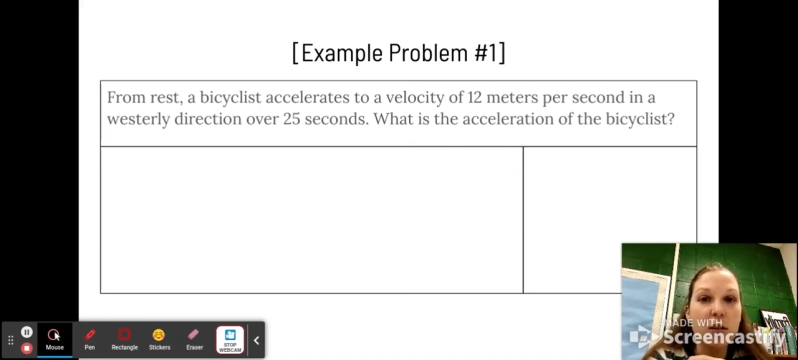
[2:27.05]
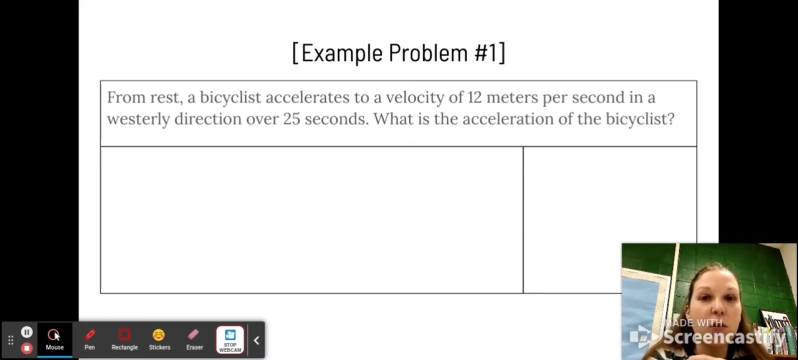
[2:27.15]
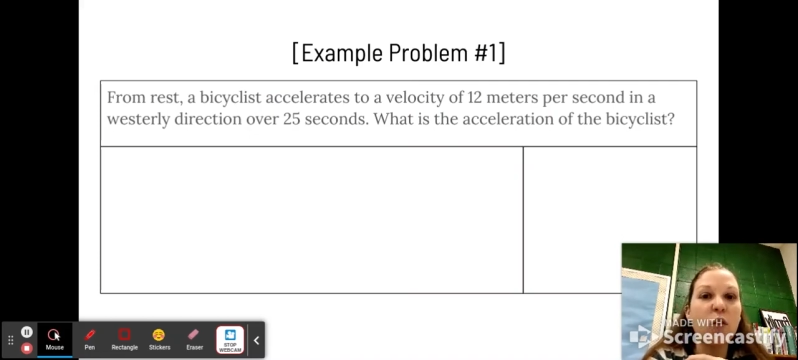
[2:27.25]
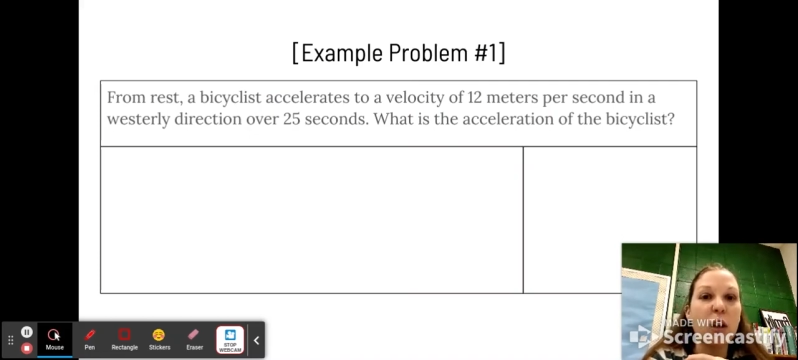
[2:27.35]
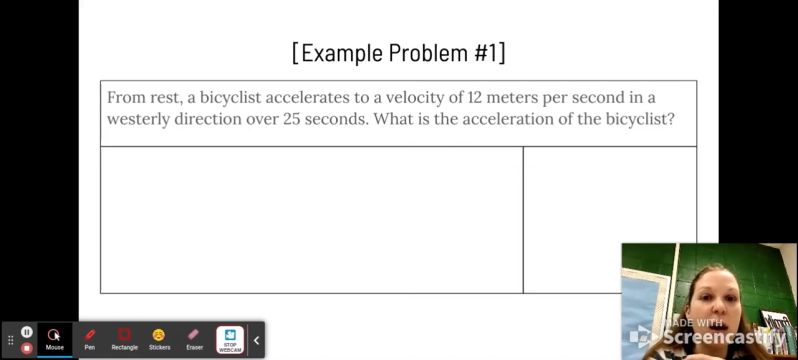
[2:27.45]
to a
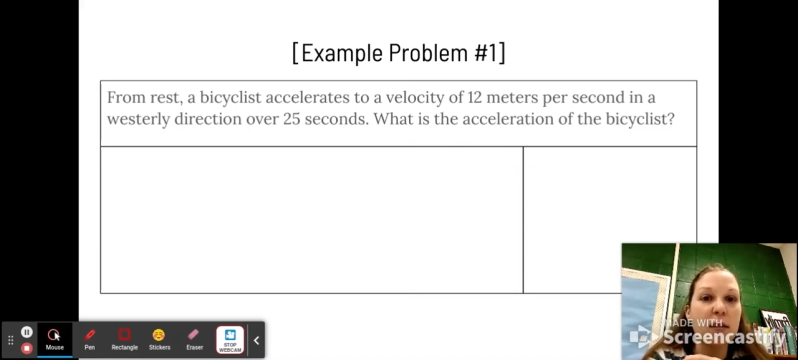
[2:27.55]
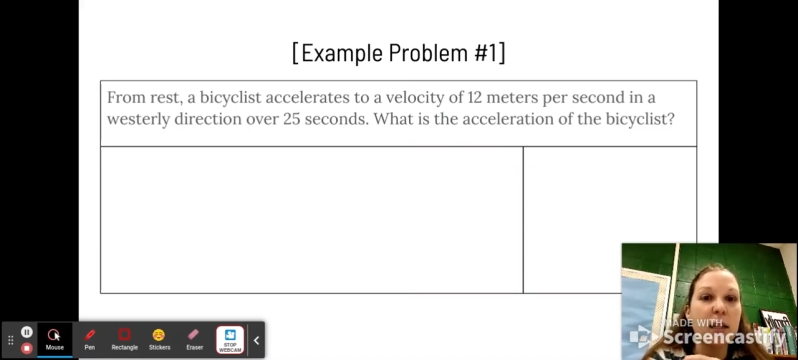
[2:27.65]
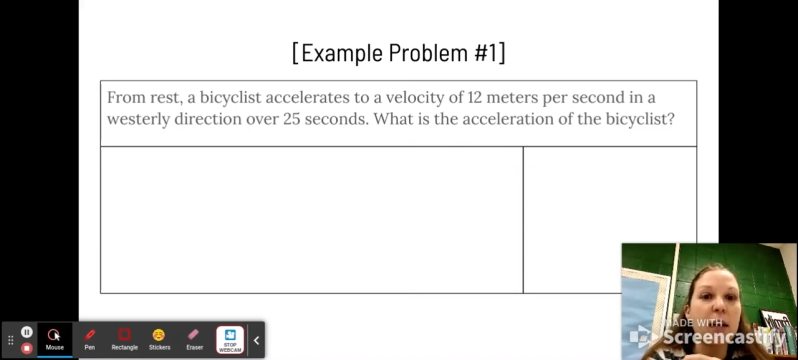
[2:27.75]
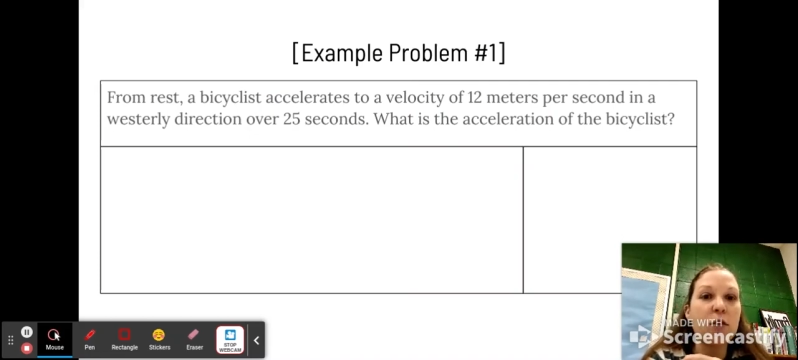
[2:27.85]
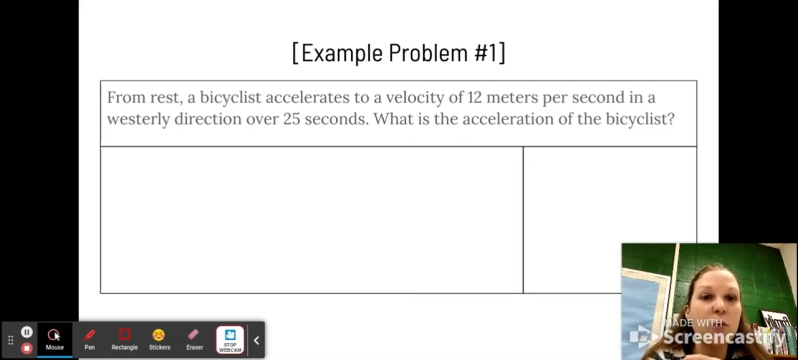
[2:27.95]

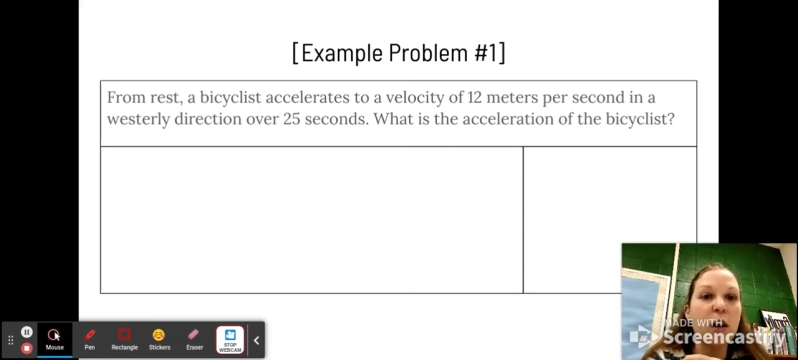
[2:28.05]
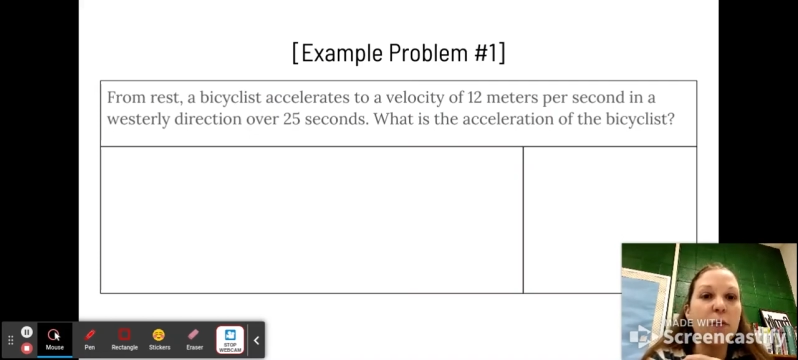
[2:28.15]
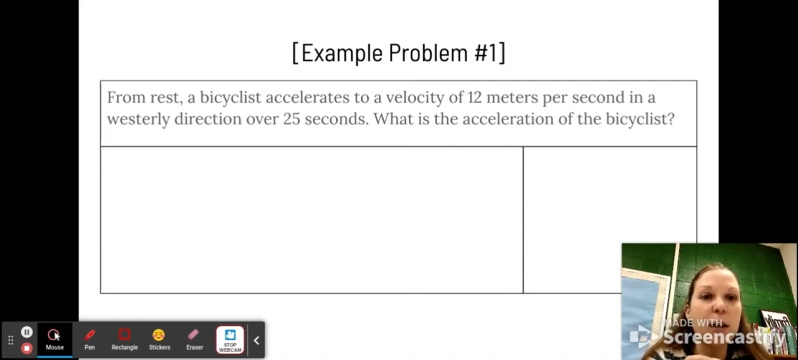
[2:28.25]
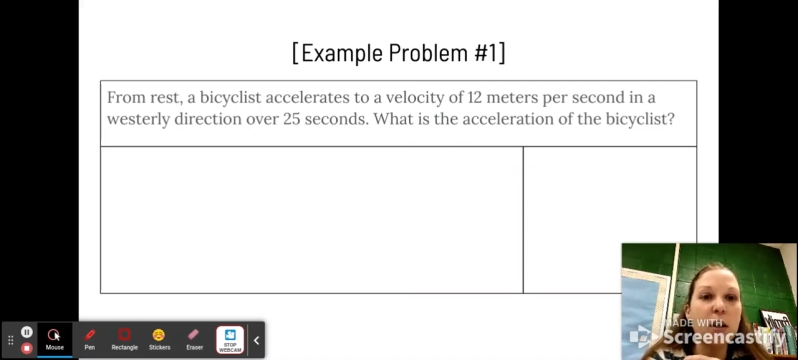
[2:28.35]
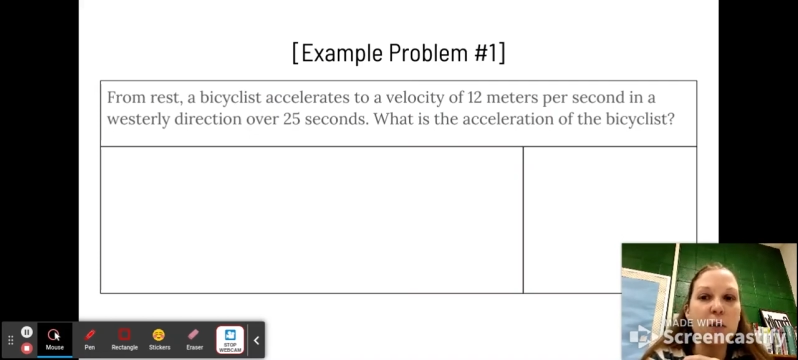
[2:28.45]
velocity of 12
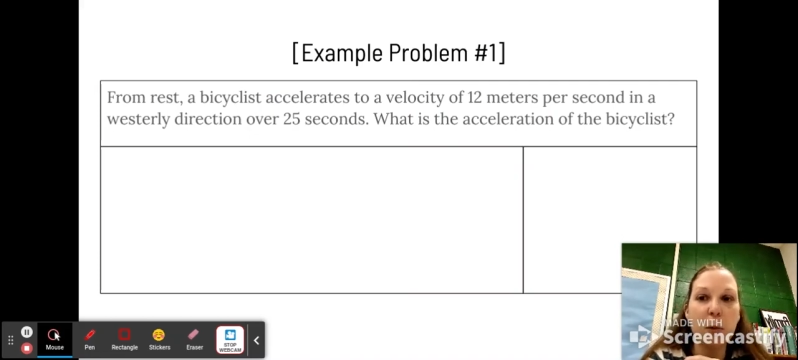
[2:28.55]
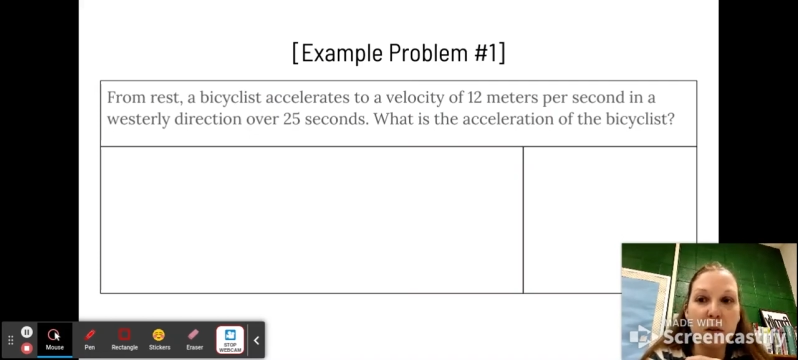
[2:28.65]
meters per